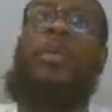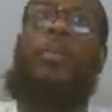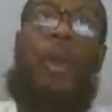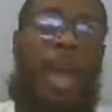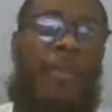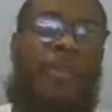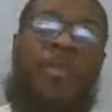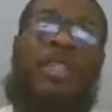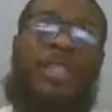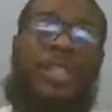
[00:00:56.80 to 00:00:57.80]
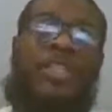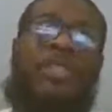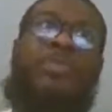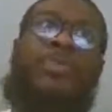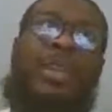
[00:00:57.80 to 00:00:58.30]
everybody's going to
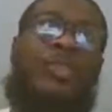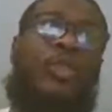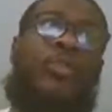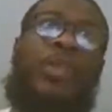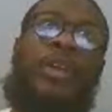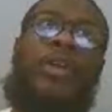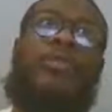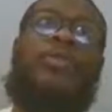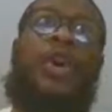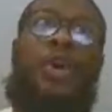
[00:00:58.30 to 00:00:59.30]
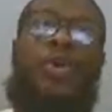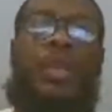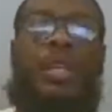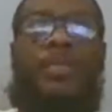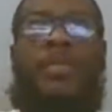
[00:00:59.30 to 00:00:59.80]
judge them based on playoffs
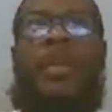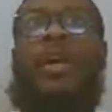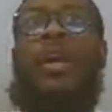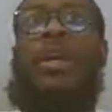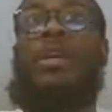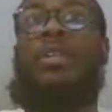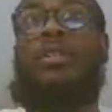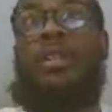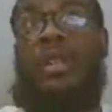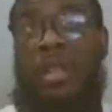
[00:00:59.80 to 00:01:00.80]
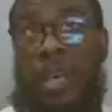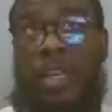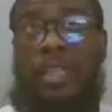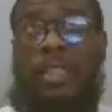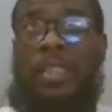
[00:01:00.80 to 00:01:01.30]
only. The
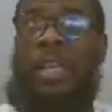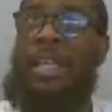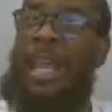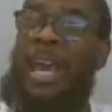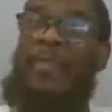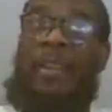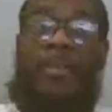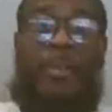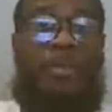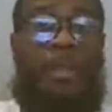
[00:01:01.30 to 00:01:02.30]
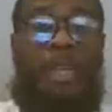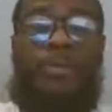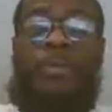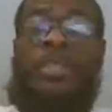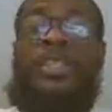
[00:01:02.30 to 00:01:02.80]
Nuggets, they haven't lived up to
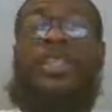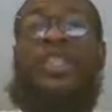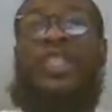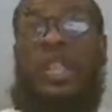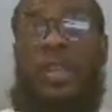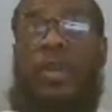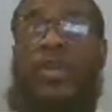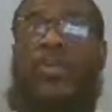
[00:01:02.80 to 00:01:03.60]
expectations either,